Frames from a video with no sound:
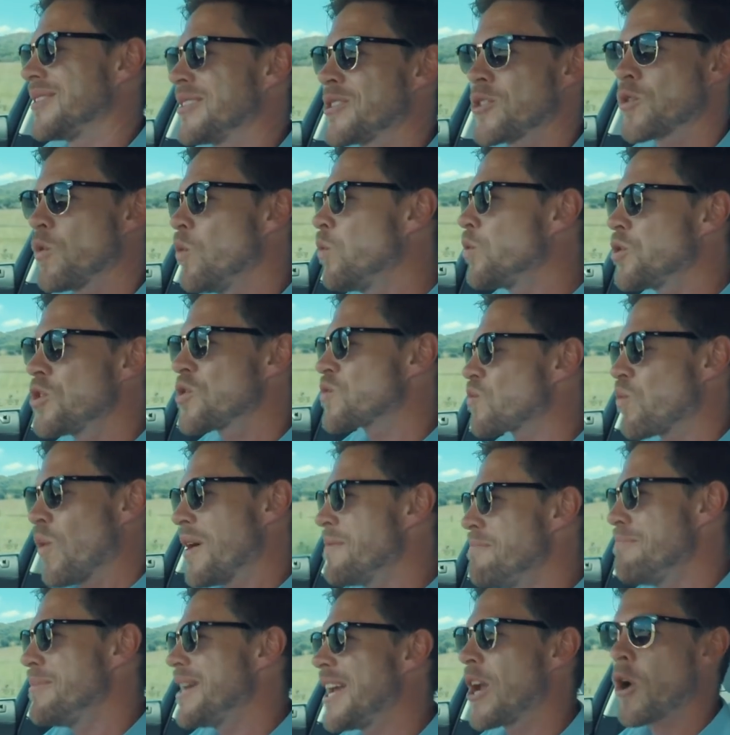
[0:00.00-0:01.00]
It's all just
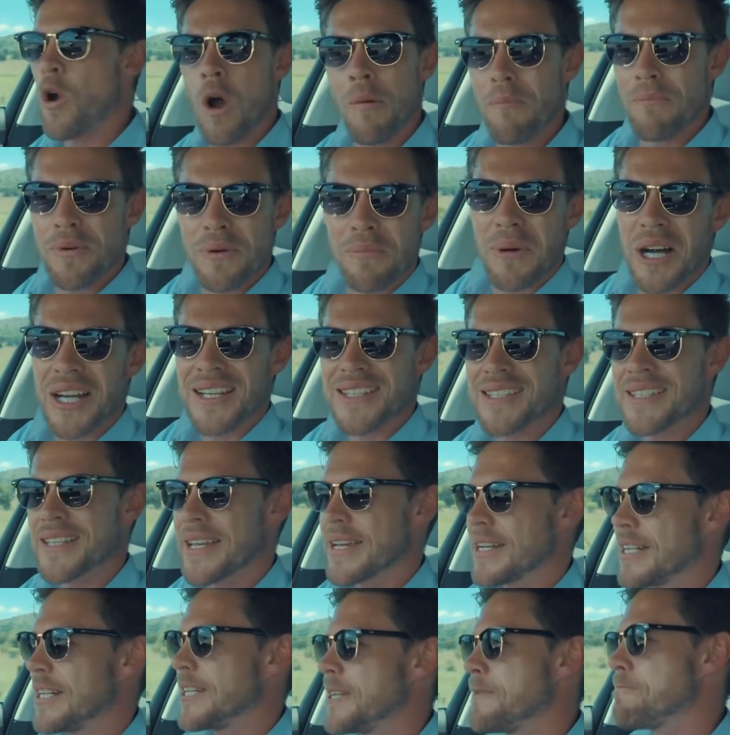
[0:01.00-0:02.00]
one big compromise,
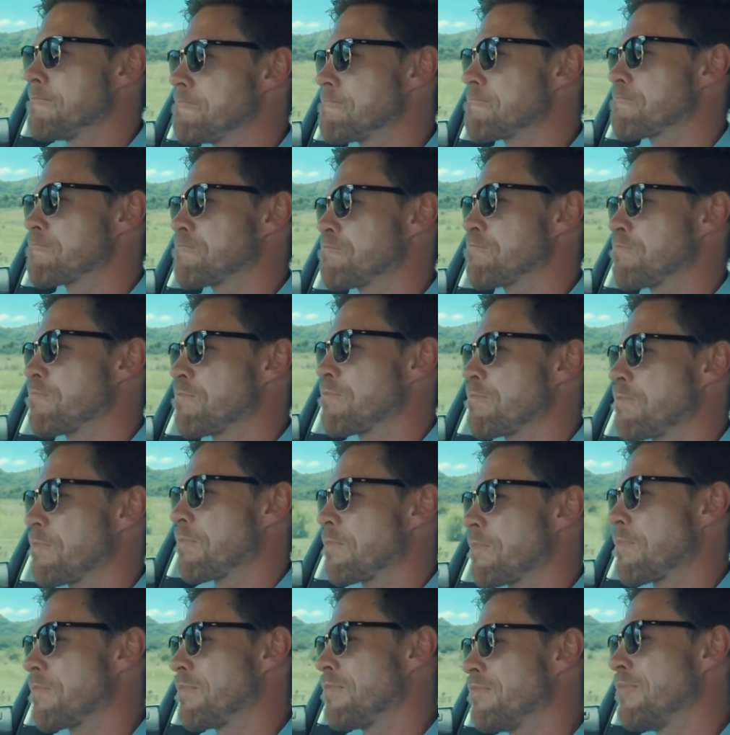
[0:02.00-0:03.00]
sadly.
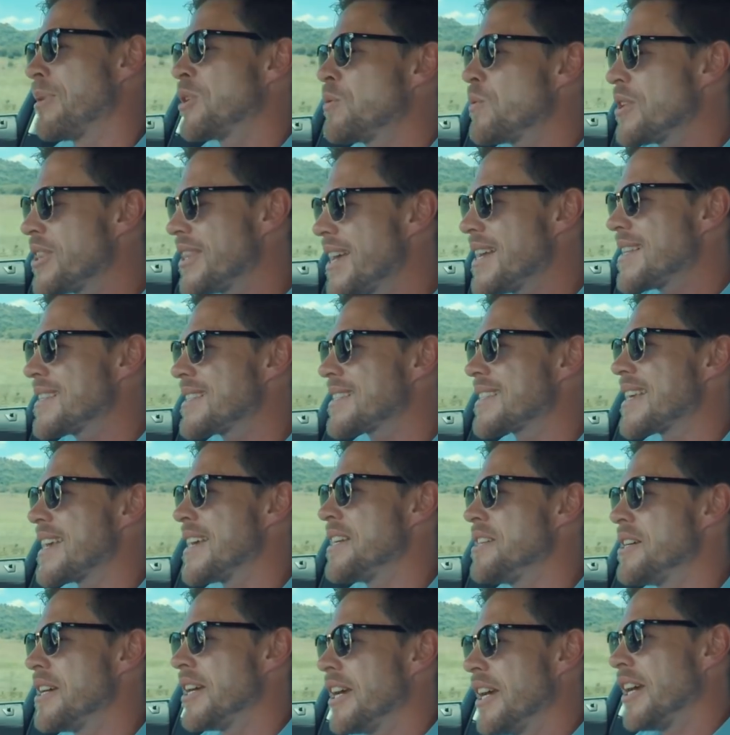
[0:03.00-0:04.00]
But with that
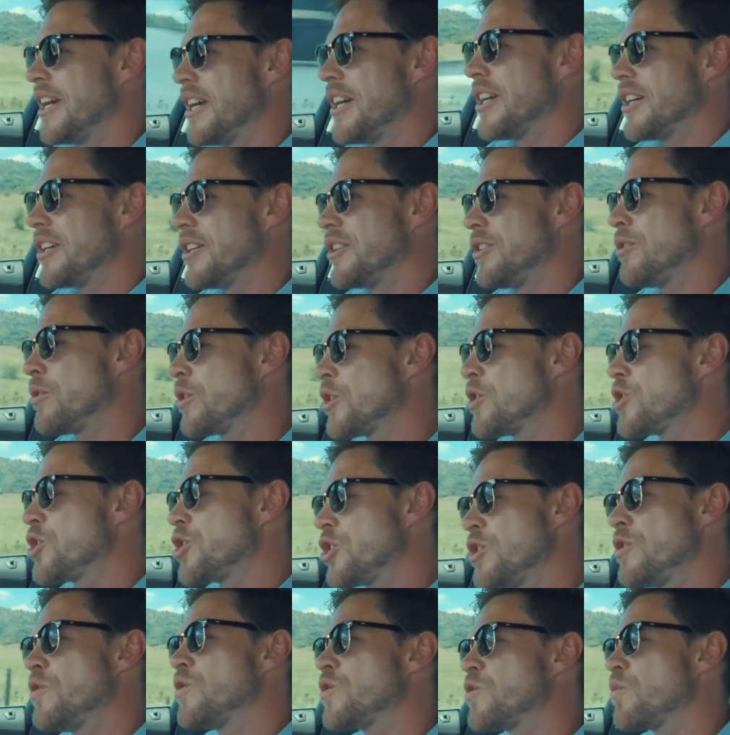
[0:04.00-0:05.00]
said, you can
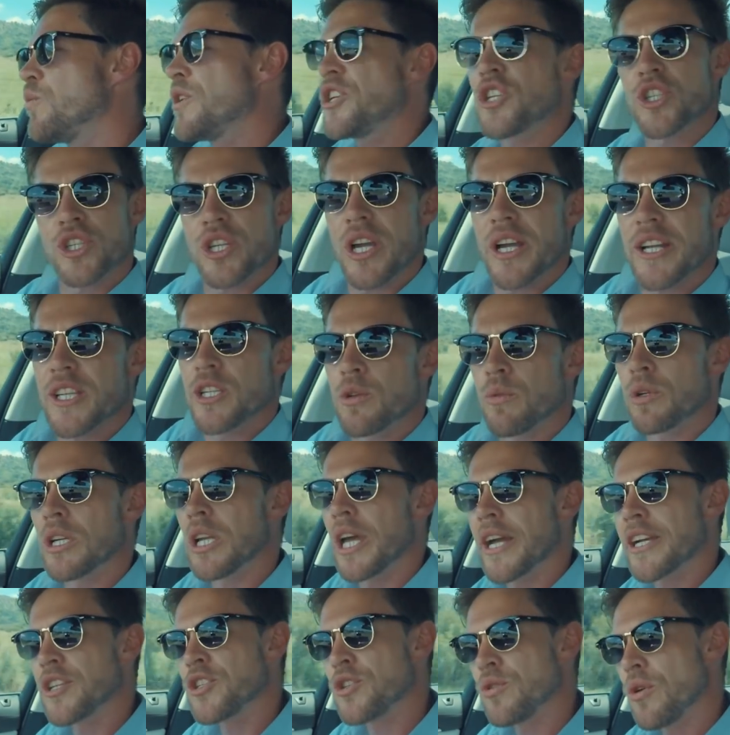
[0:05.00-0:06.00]
choose which side you would
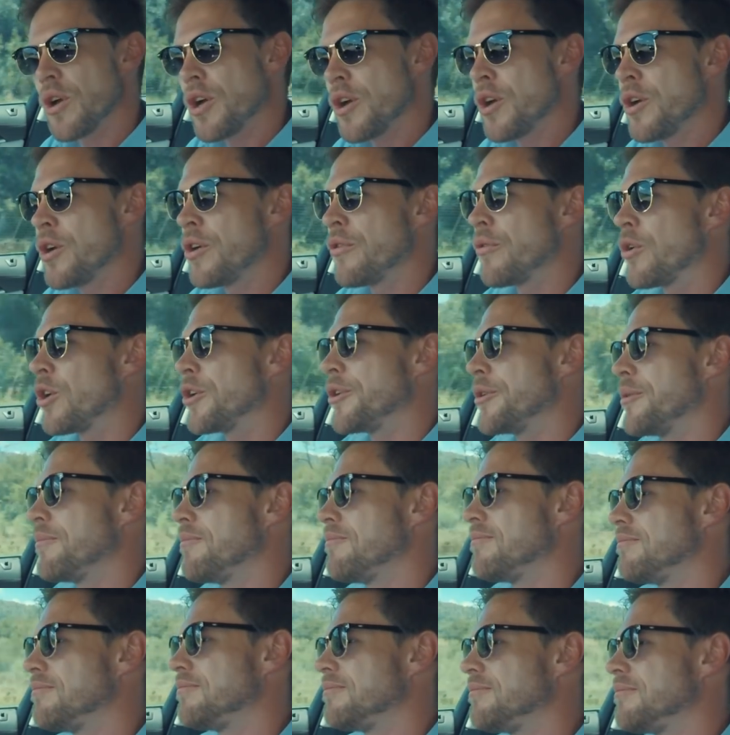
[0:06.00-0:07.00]
like to err
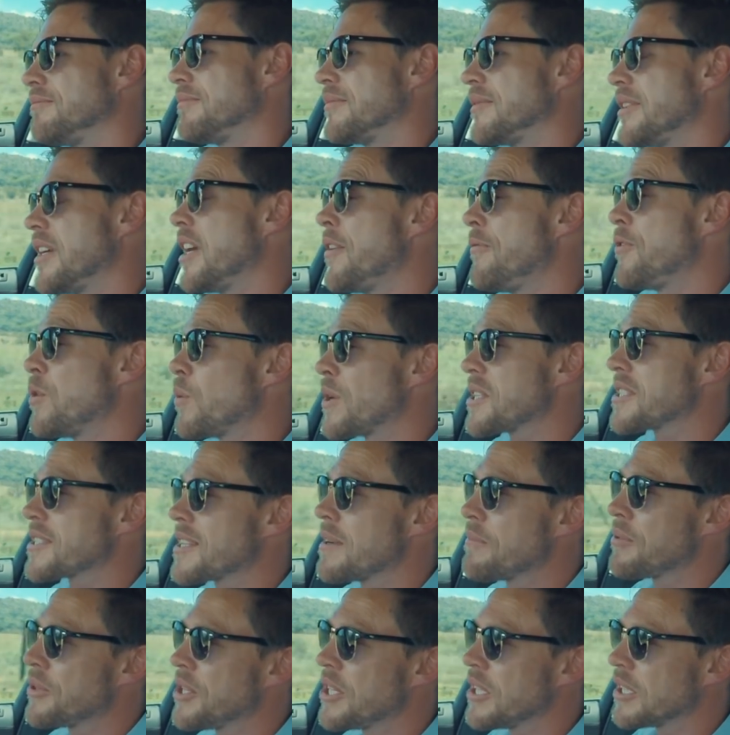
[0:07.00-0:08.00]
on. If you want
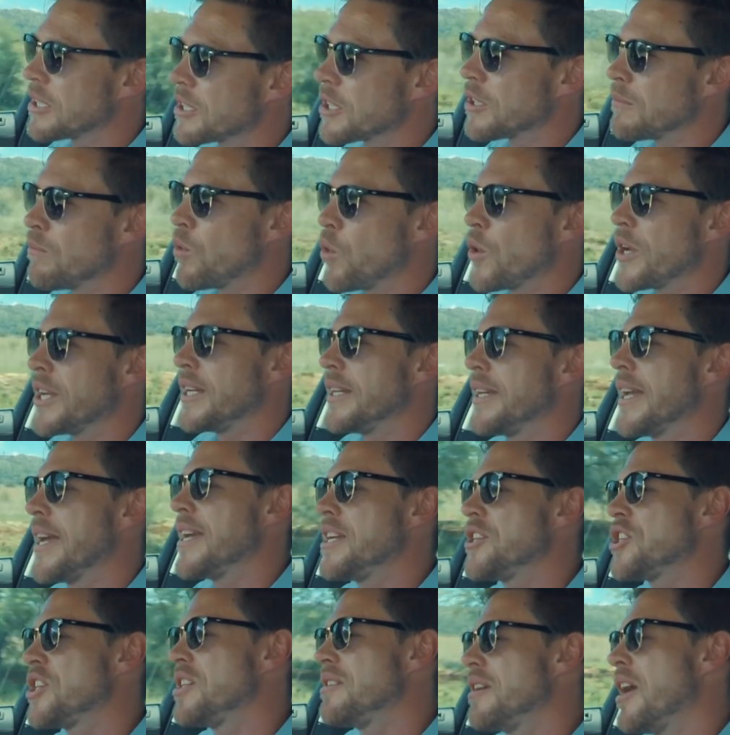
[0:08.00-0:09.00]
something a little more
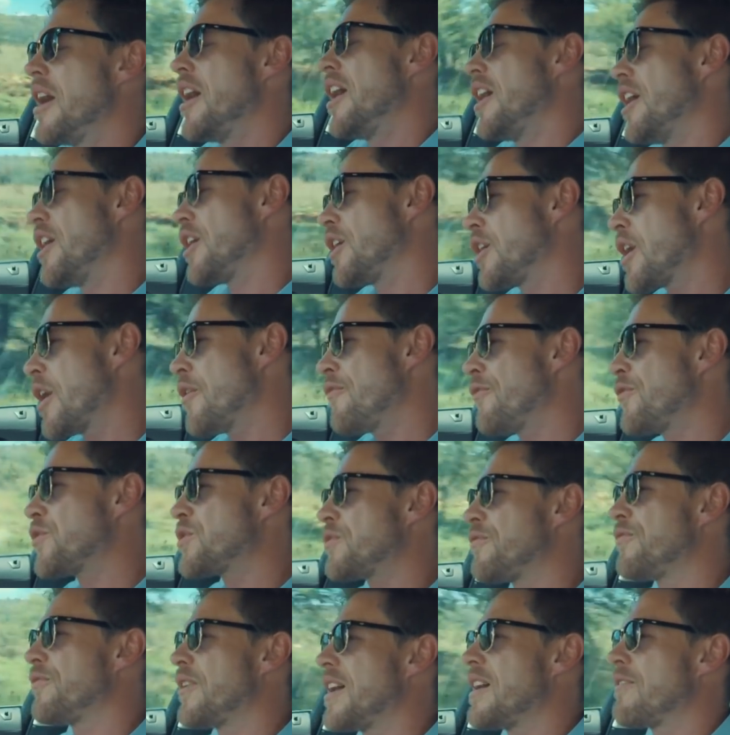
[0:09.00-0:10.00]
engaging, go for the
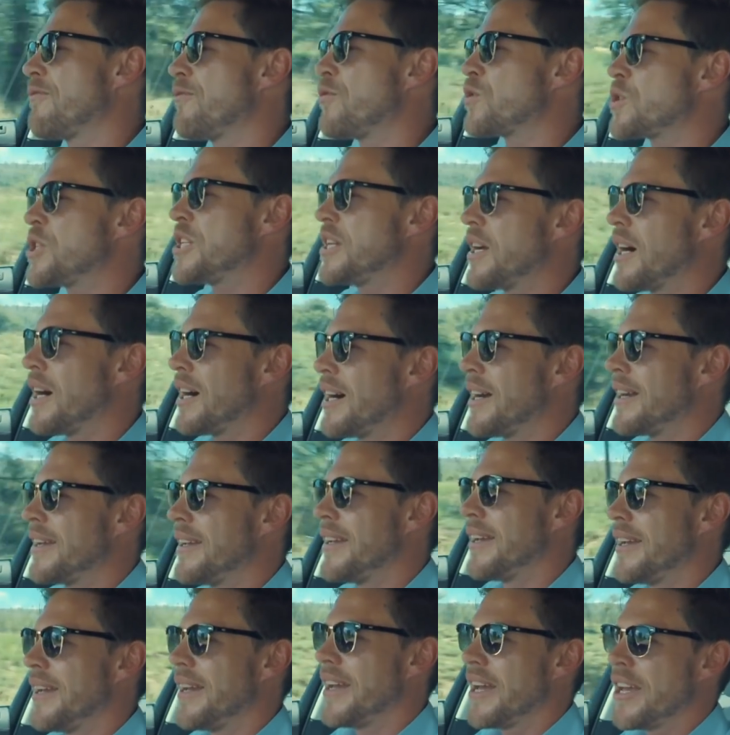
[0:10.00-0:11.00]

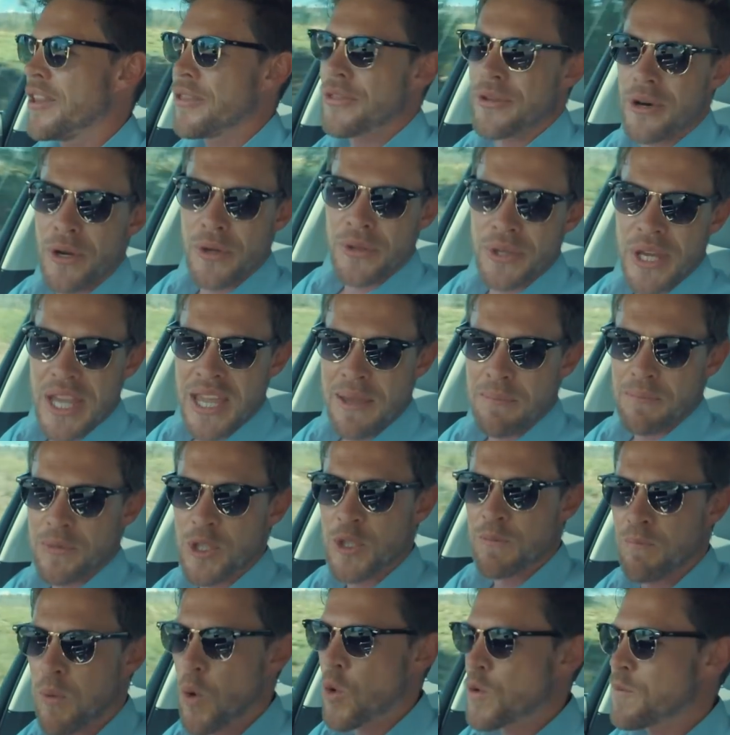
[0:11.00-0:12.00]
540i and throw in the M
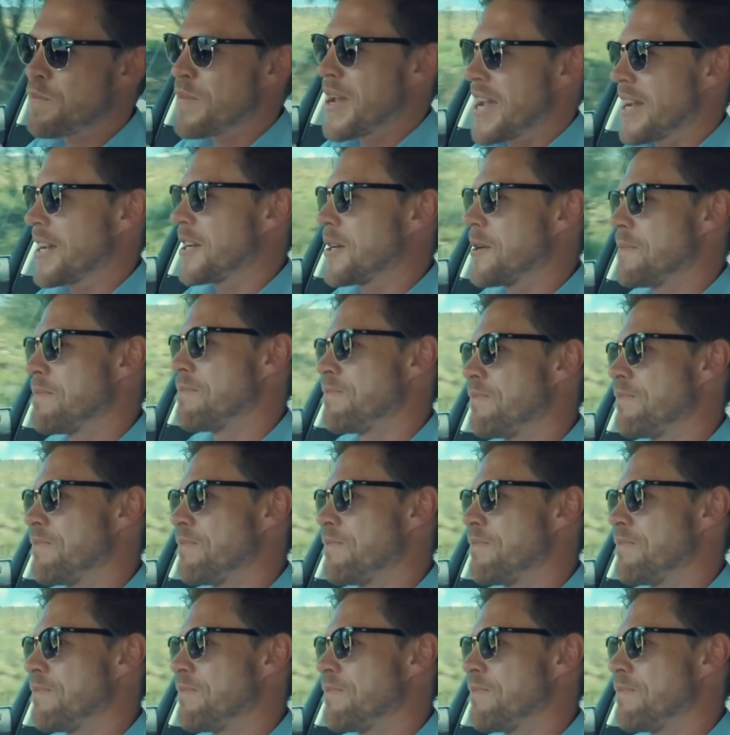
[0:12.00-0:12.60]
Sport Pack.